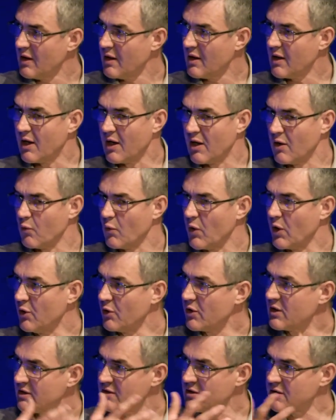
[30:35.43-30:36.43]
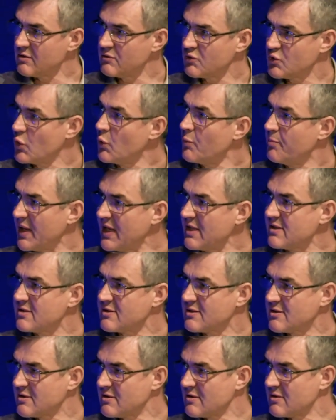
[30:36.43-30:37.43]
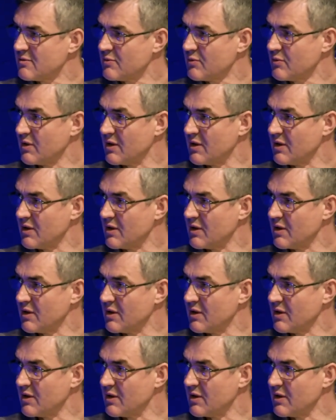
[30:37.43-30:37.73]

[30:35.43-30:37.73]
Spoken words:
we look at the two beasts,